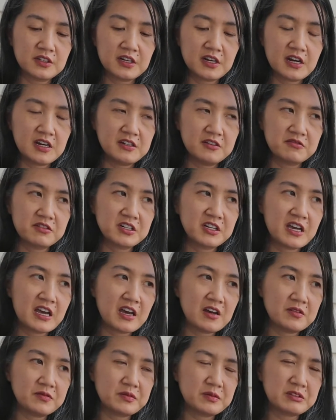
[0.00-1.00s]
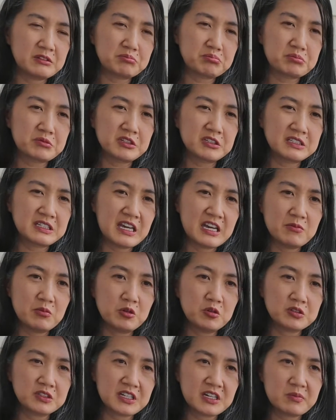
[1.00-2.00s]
I already have the
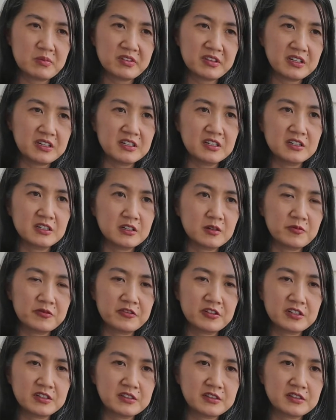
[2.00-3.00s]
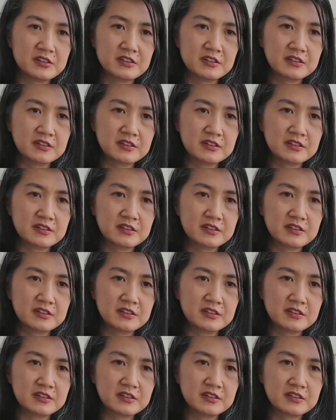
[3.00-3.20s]
table type thing up front.